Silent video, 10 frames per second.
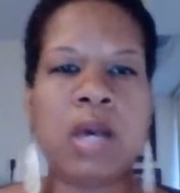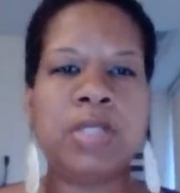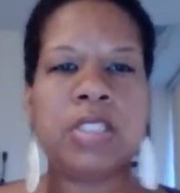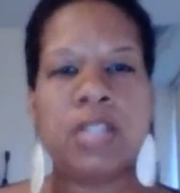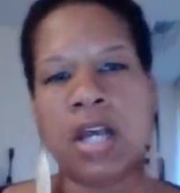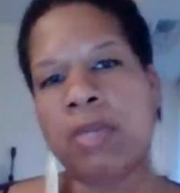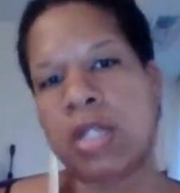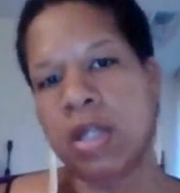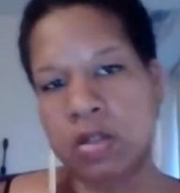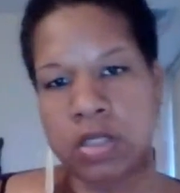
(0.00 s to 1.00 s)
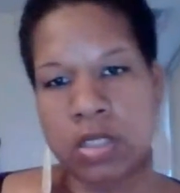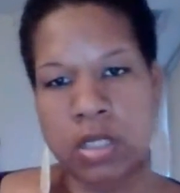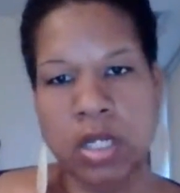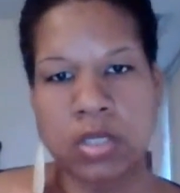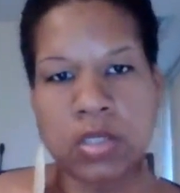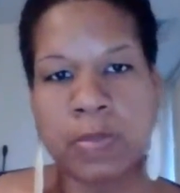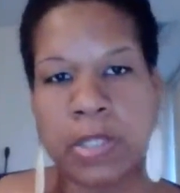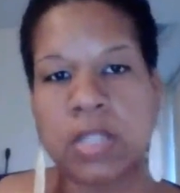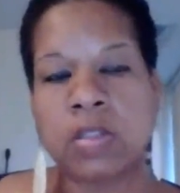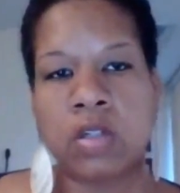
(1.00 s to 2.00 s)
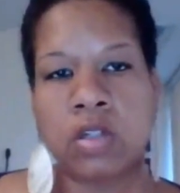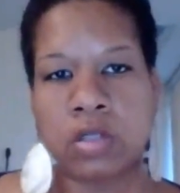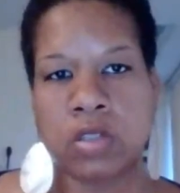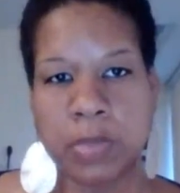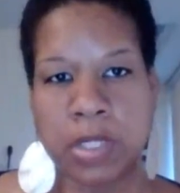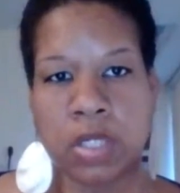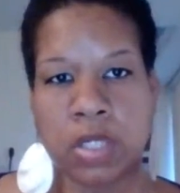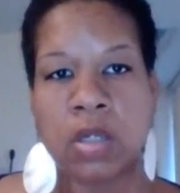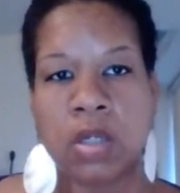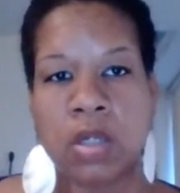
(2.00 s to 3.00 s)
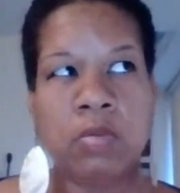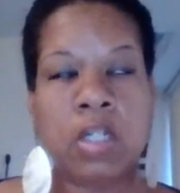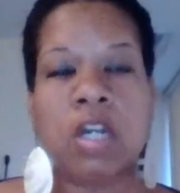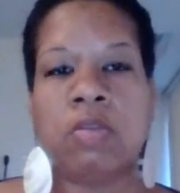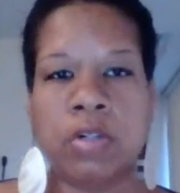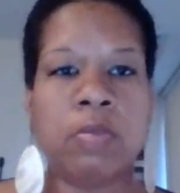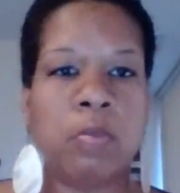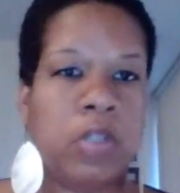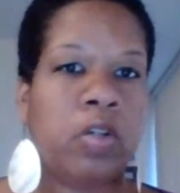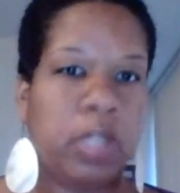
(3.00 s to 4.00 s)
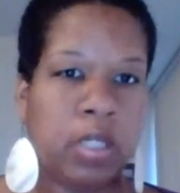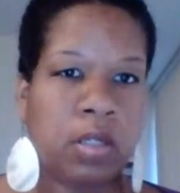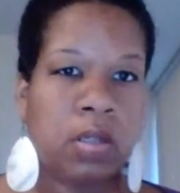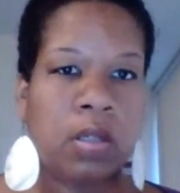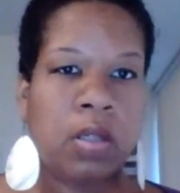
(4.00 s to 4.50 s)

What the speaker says: how much time and energy and space are you going to spend recovering from what you're in?